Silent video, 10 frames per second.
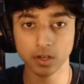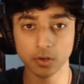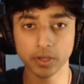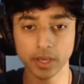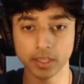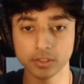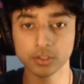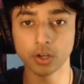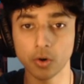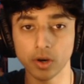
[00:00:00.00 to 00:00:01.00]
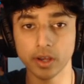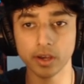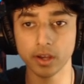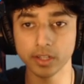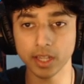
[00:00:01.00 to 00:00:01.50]
Okay, so
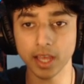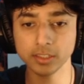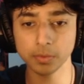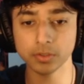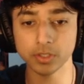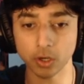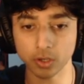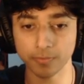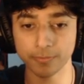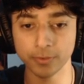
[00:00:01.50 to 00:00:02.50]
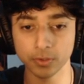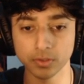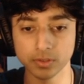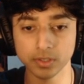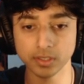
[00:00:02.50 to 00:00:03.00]
on the last episode I got
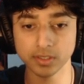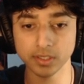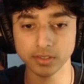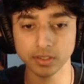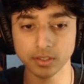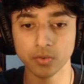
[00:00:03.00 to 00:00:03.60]
confused. Is this a...